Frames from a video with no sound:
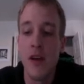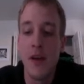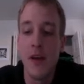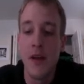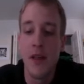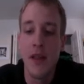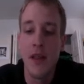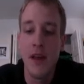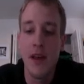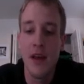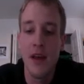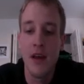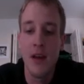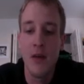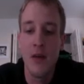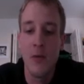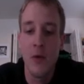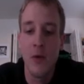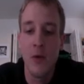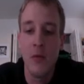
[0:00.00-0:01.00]

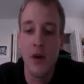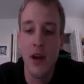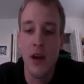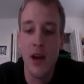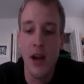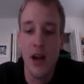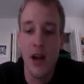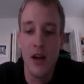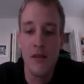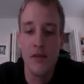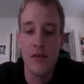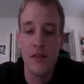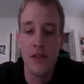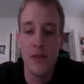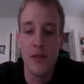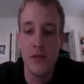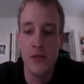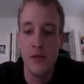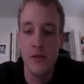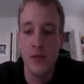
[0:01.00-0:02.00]
then we might have
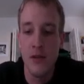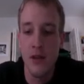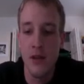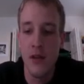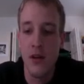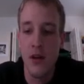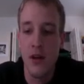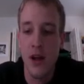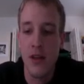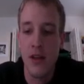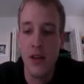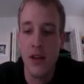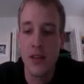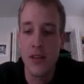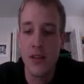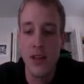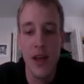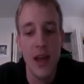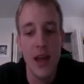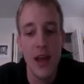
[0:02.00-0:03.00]
to look at that and
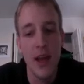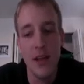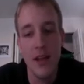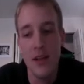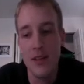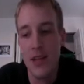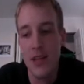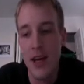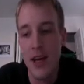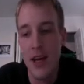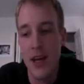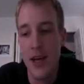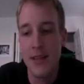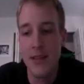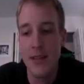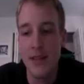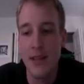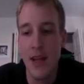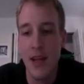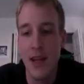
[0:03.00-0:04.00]
say, hey, let's not
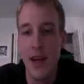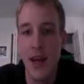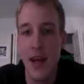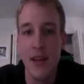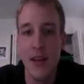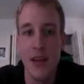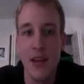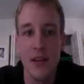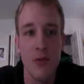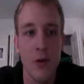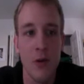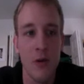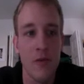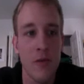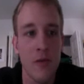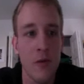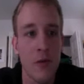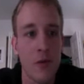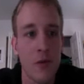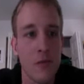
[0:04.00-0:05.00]
add that to our
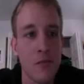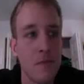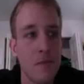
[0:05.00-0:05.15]
food.